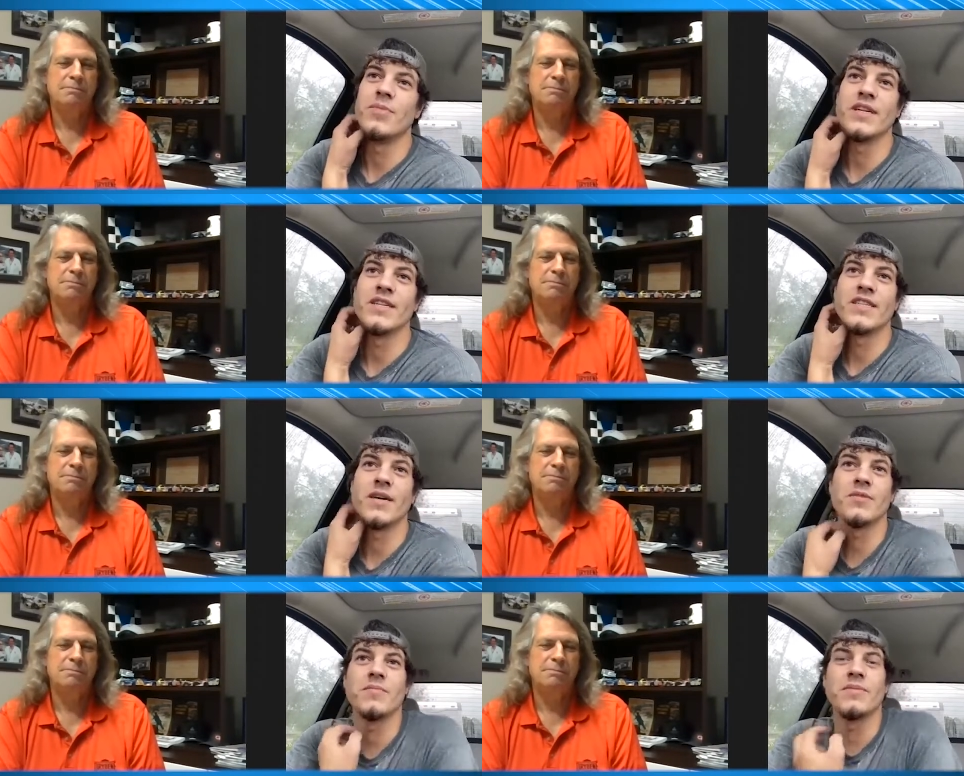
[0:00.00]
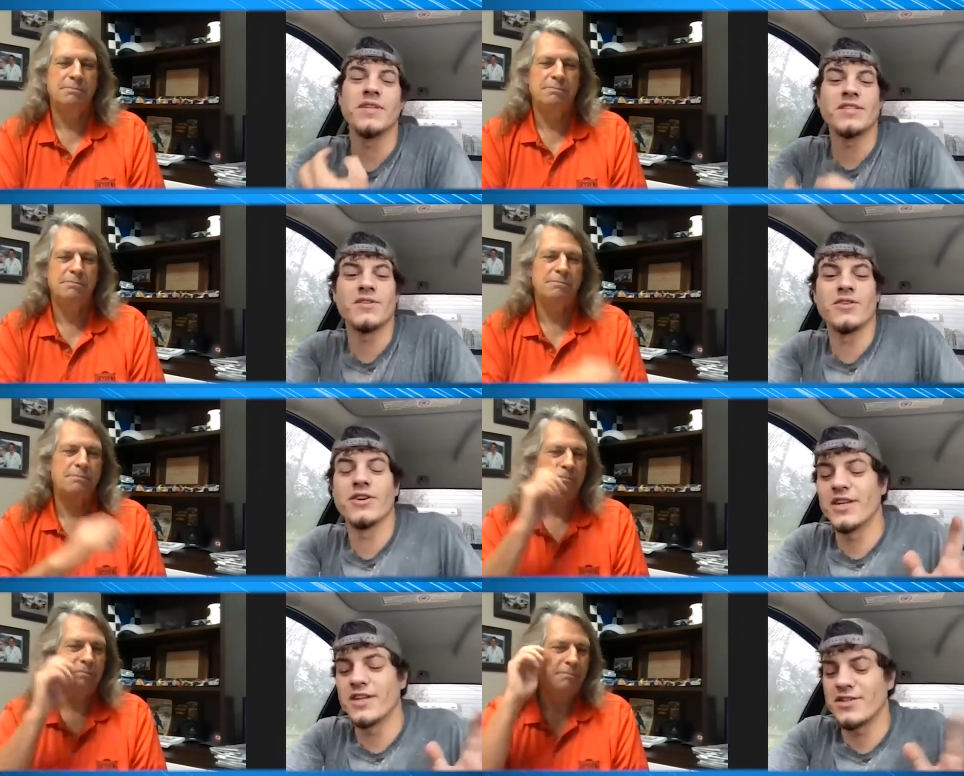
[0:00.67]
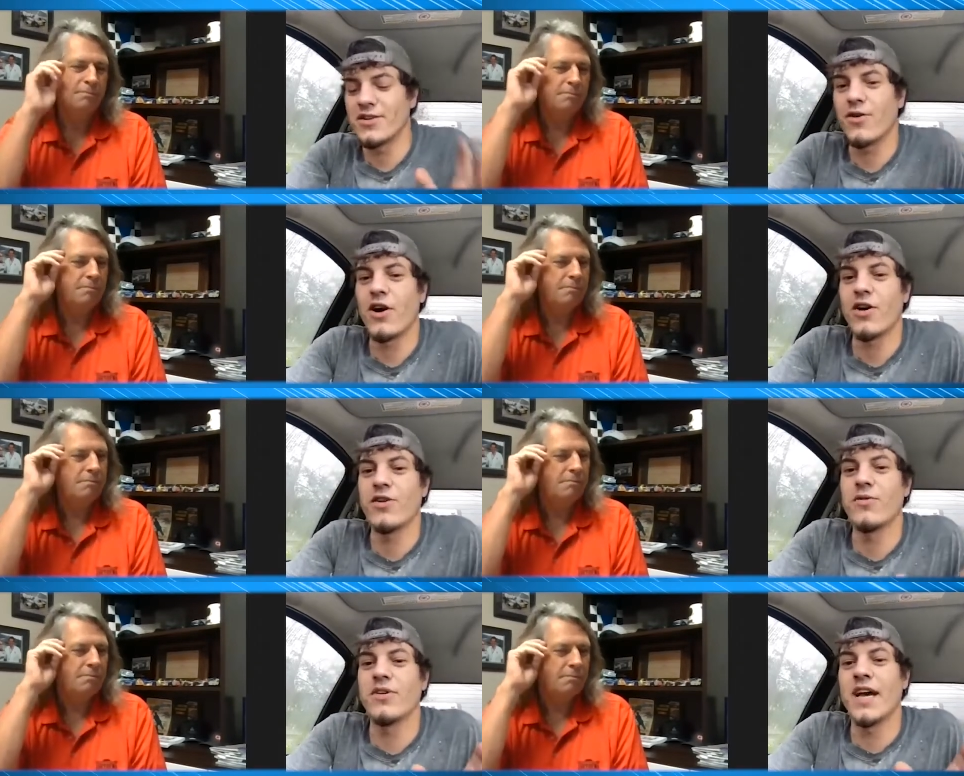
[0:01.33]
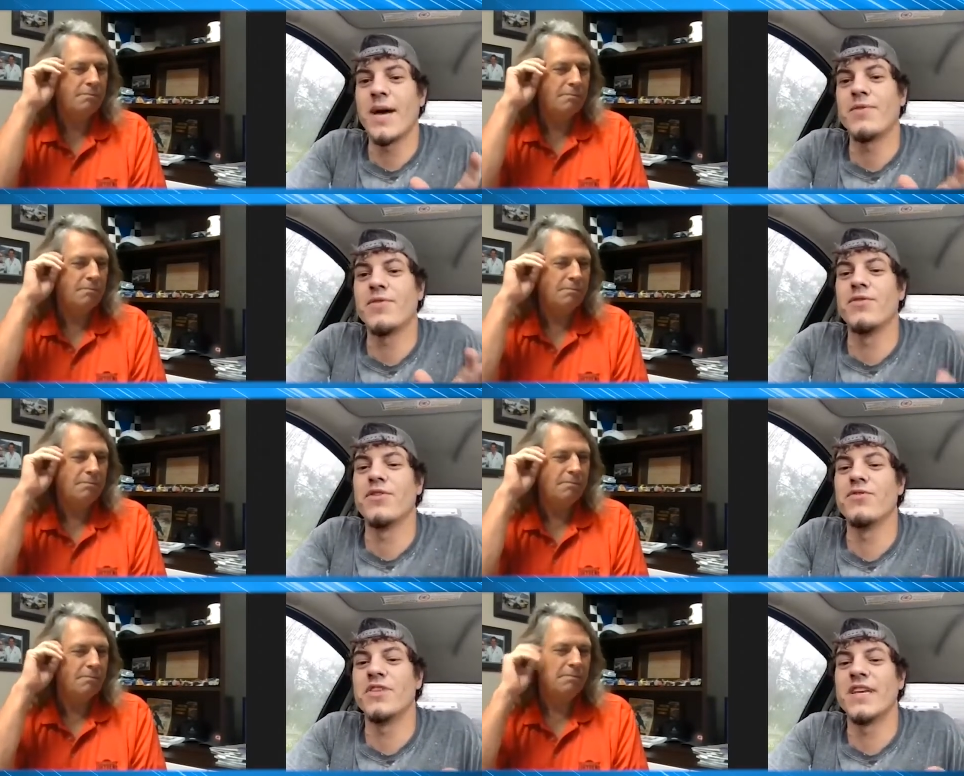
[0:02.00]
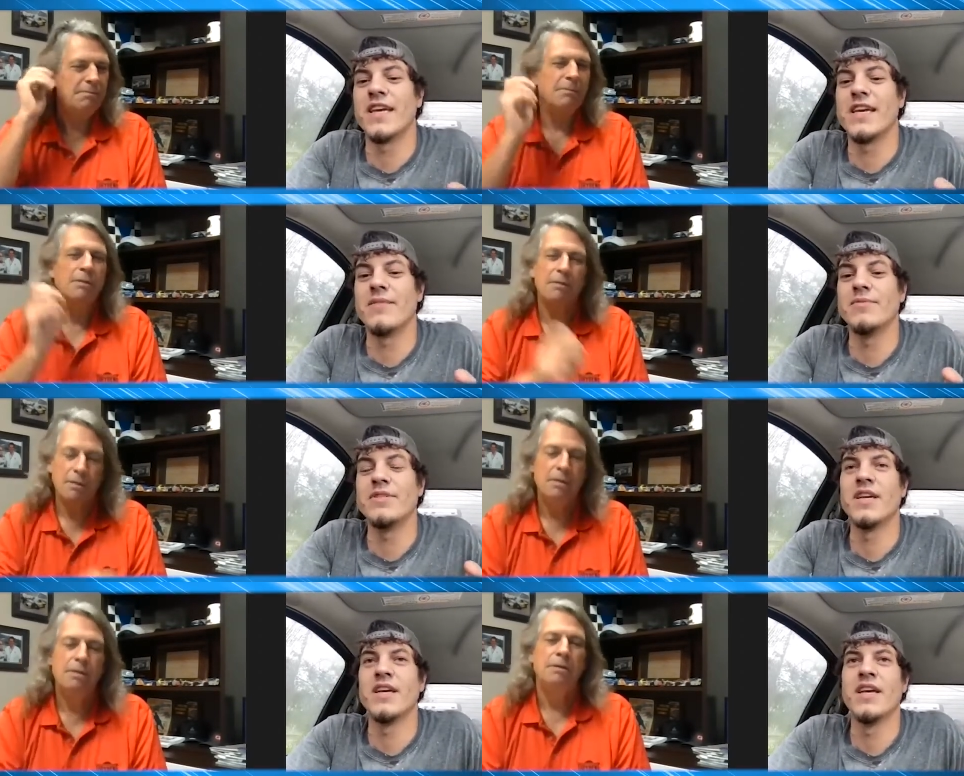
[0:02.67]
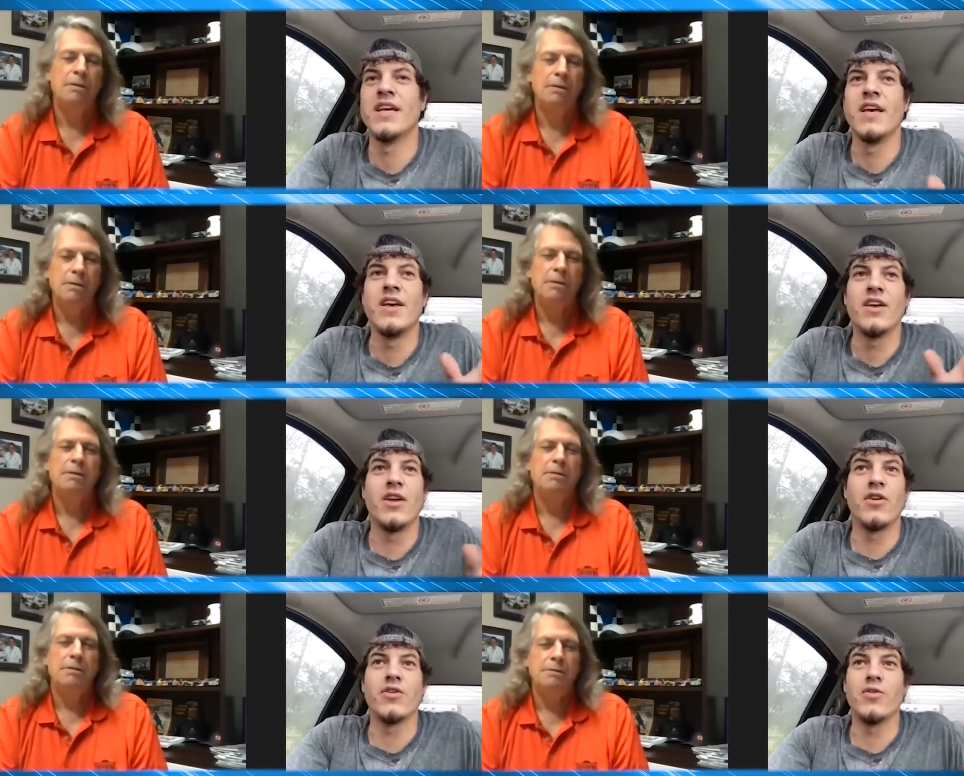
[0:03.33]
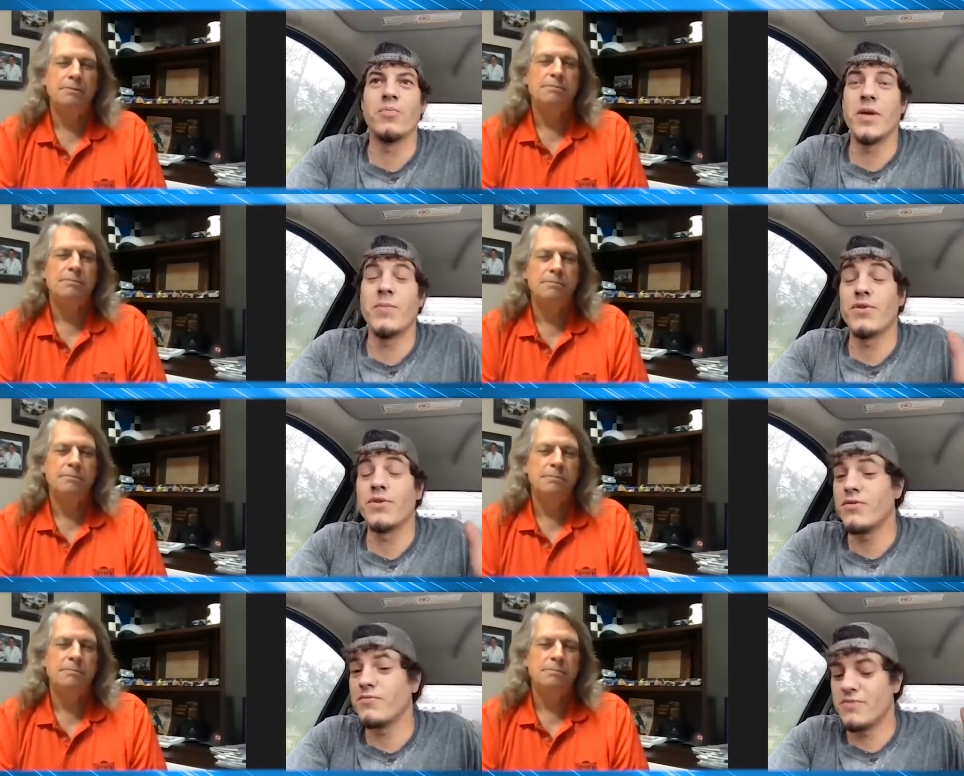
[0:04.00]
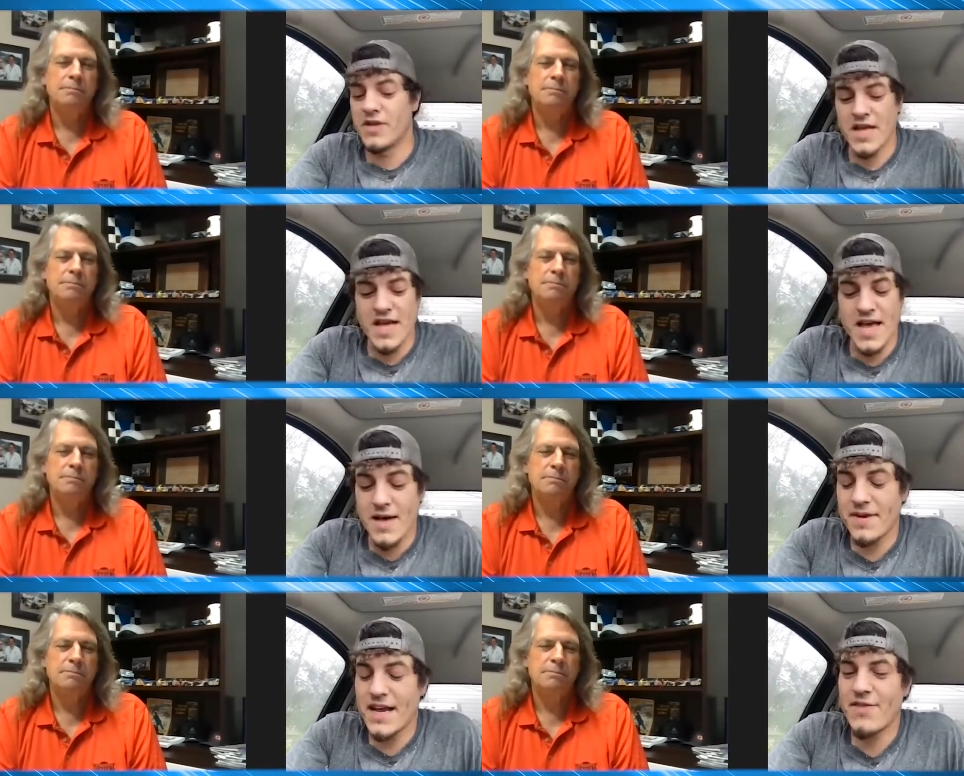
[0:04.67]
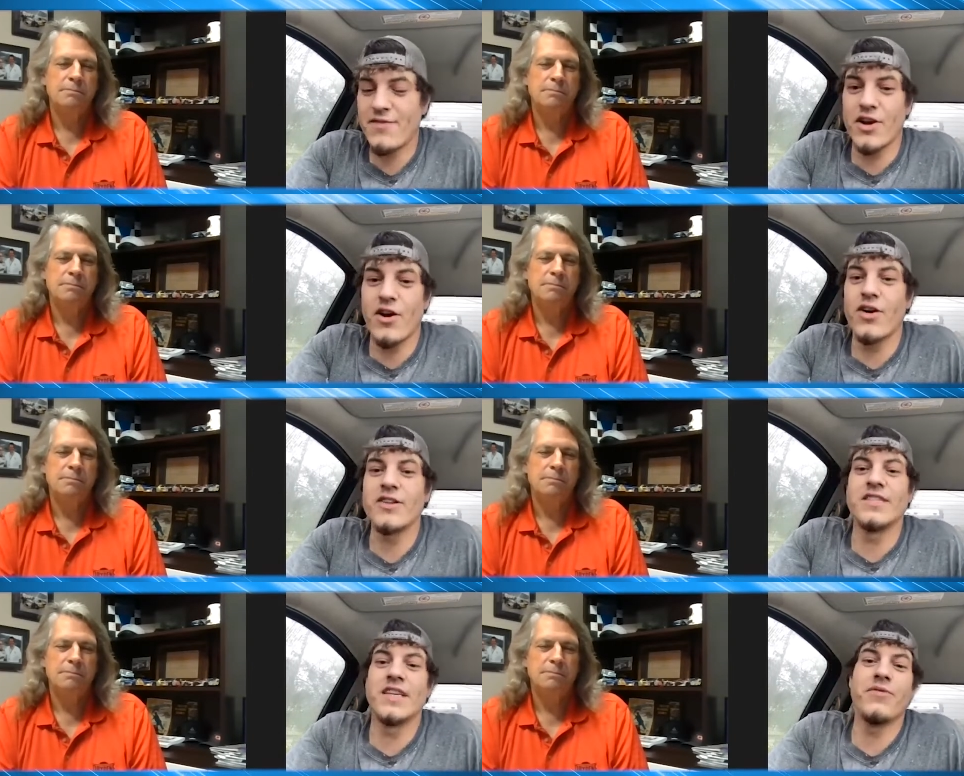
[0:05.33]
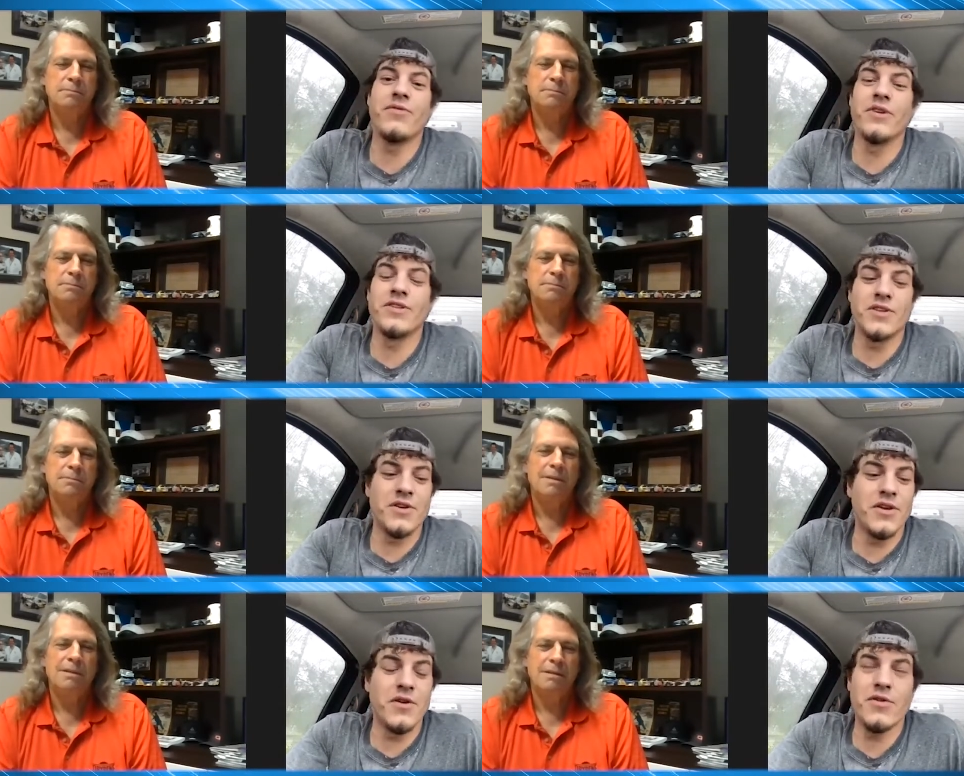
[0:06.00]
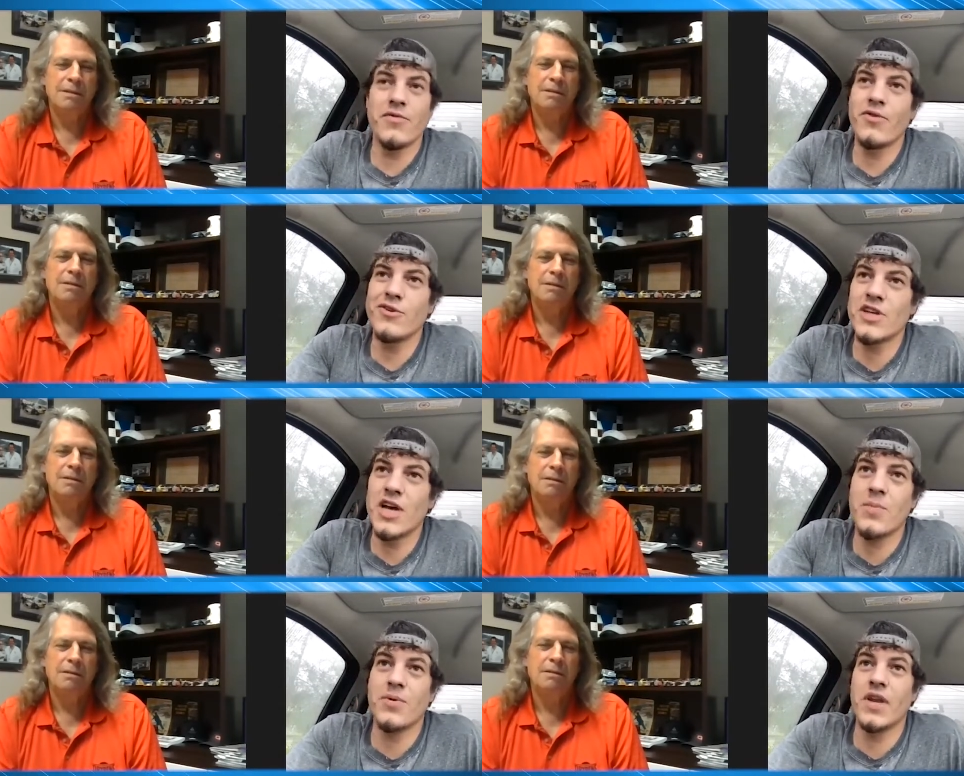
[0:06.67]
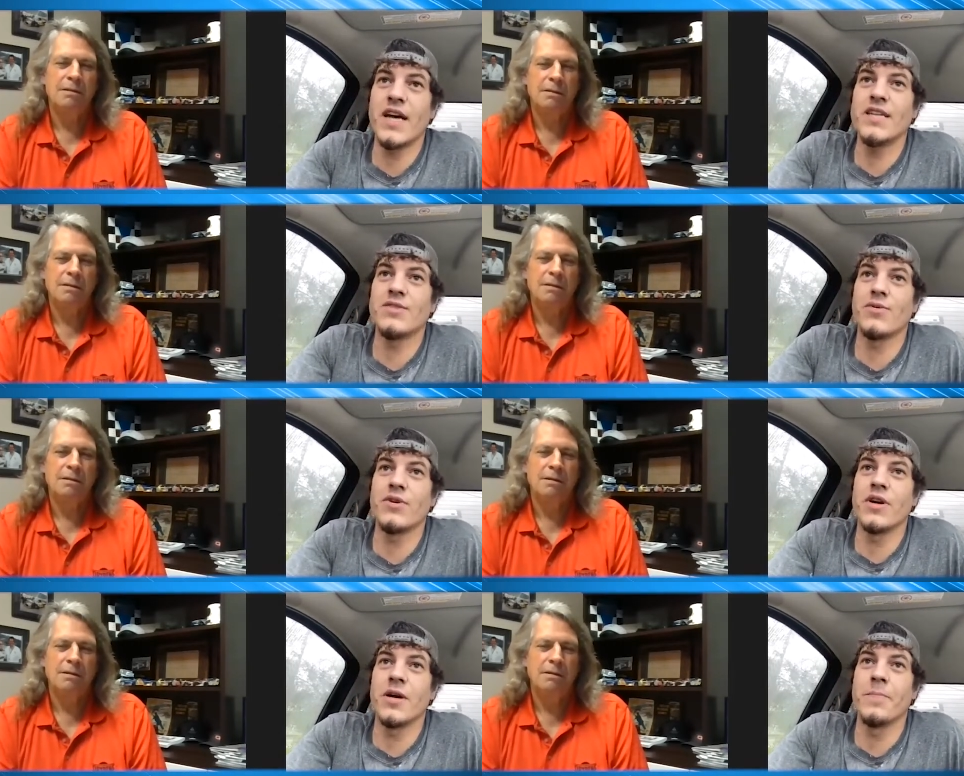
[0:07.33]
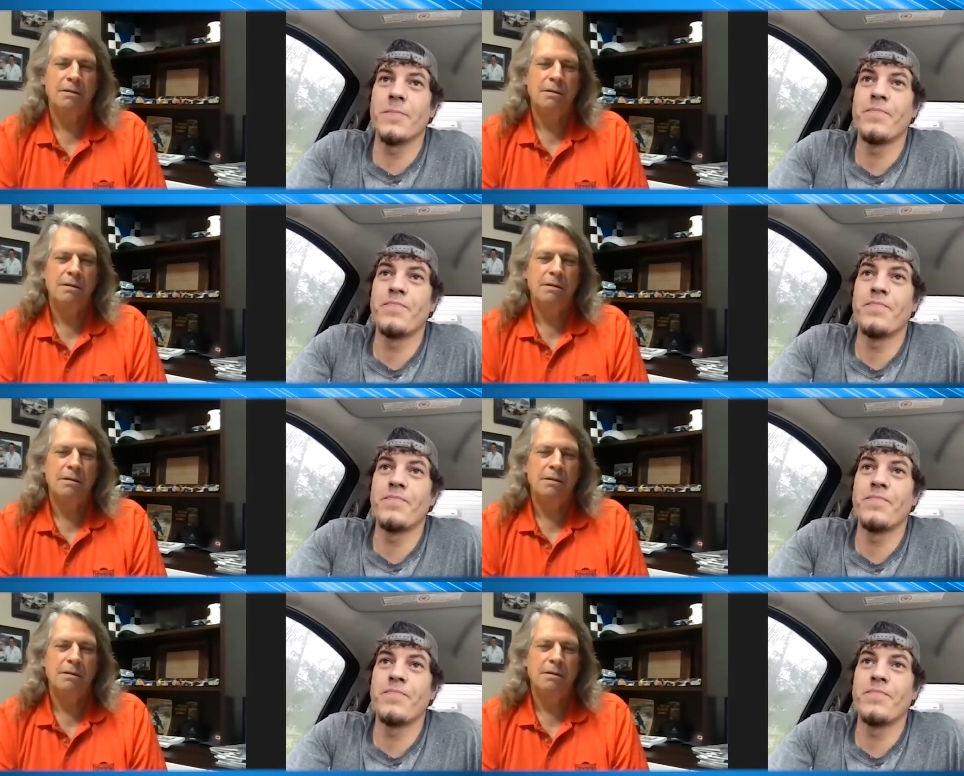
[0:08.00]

Speaker 1: into something and be so good. It's so hard to adapt to new teams, you know, new people, new. I mean, every car is different. So you know, the first couple nights were, um,